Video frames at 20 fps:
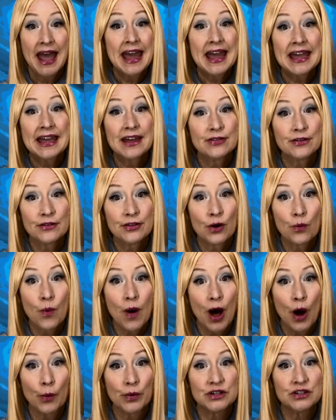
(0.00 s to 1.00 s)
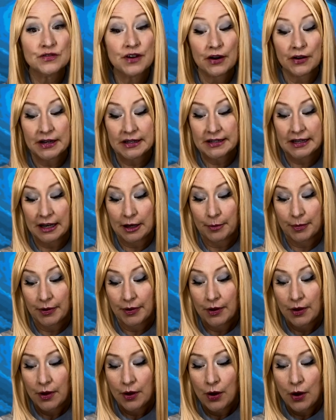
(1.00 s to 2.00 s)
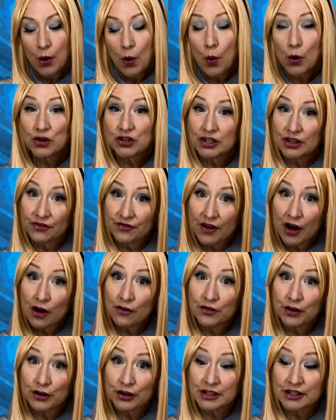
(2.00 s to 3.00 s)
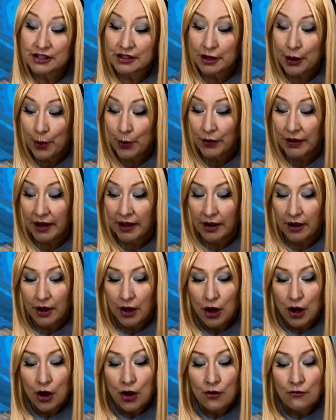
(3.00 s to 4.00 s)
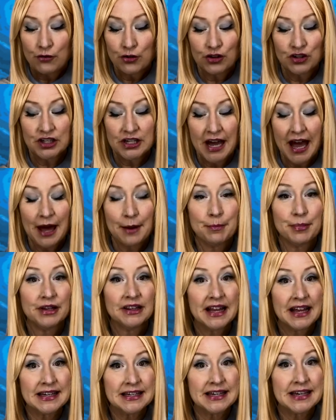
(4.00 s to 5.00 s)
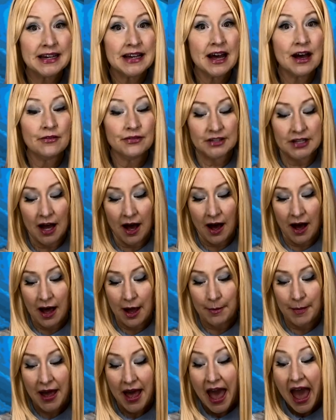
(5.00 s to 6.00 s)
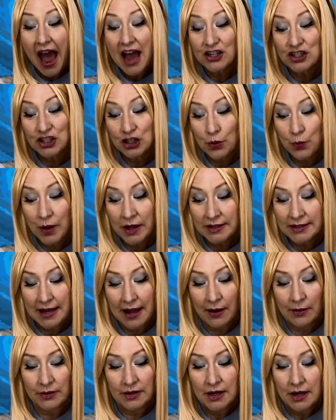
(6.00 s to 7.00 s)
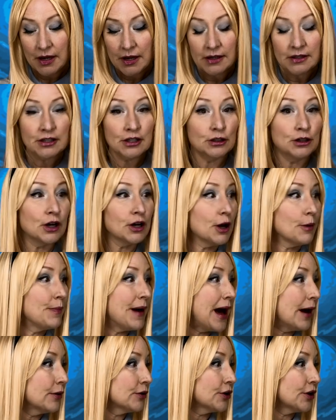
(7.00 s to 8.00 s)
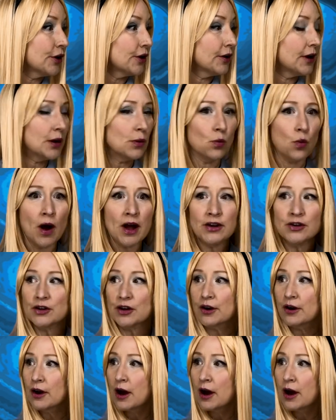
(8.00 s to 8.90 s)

Either the well was very deep, or she fell very slowly, for she had plenty of time as she went down to look about her and wonder